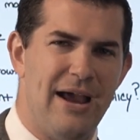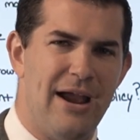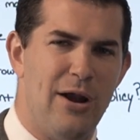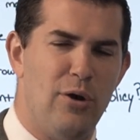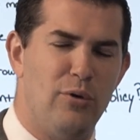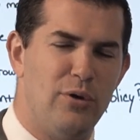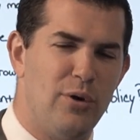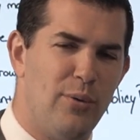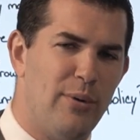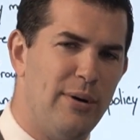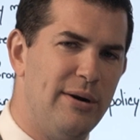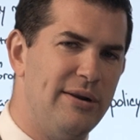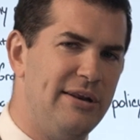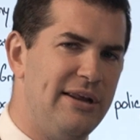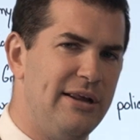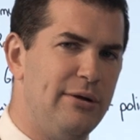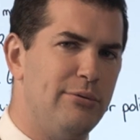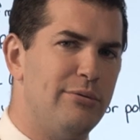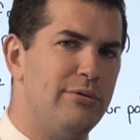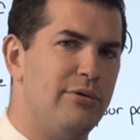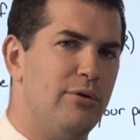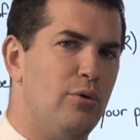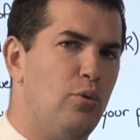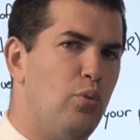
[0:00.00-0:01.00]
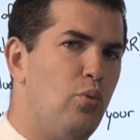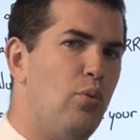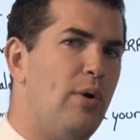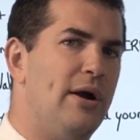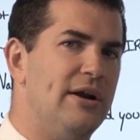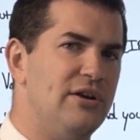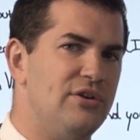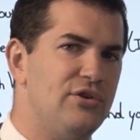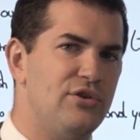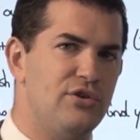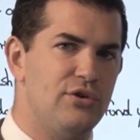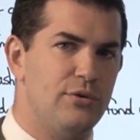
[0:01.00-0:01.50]
I only want to deal with it
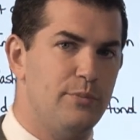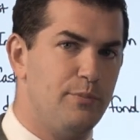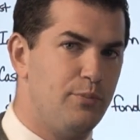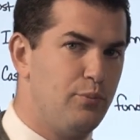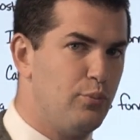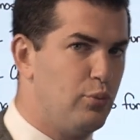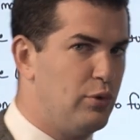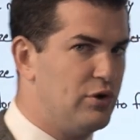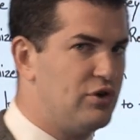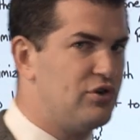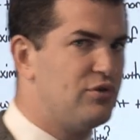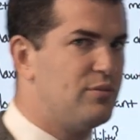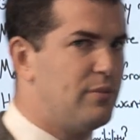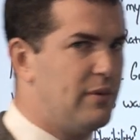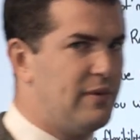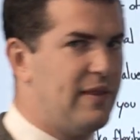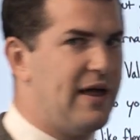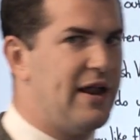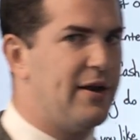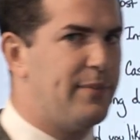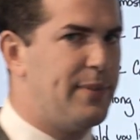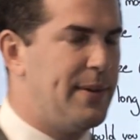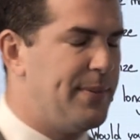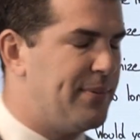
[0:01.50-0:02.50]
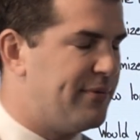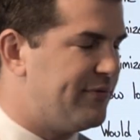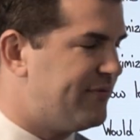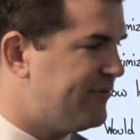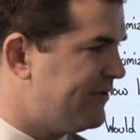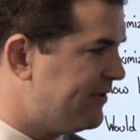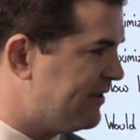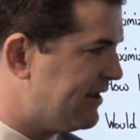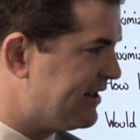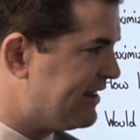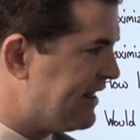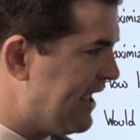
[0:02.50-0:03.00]
once, which a lot of people
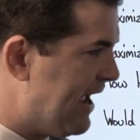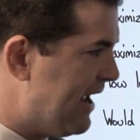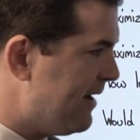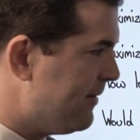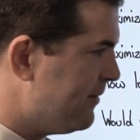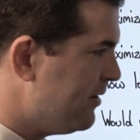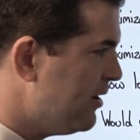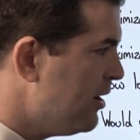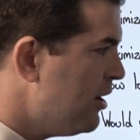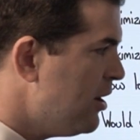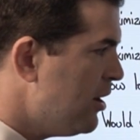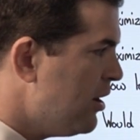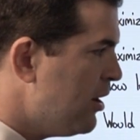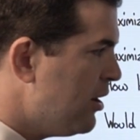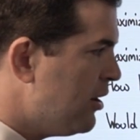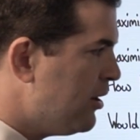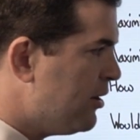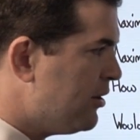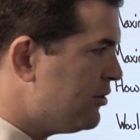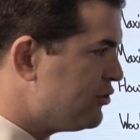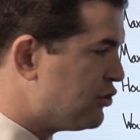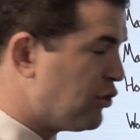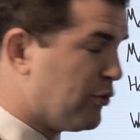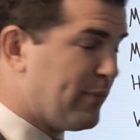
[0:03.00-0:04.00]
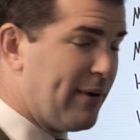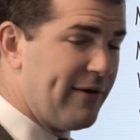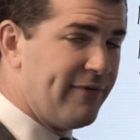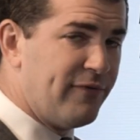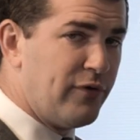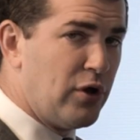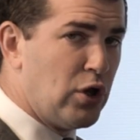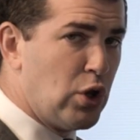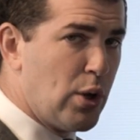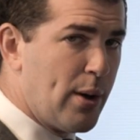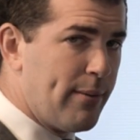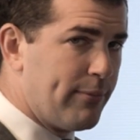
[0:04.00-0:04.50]
feel like that. So my
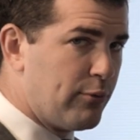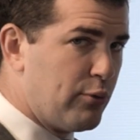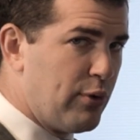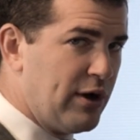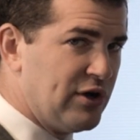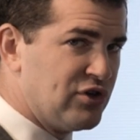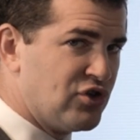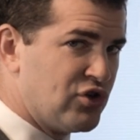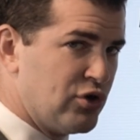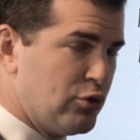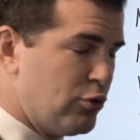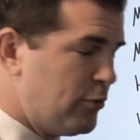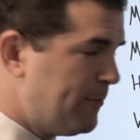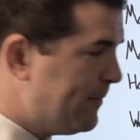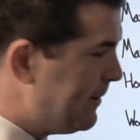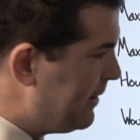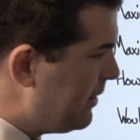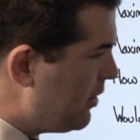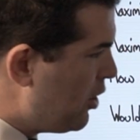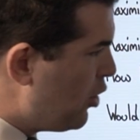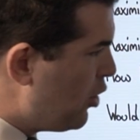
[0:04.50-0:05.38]
follow-up question would be,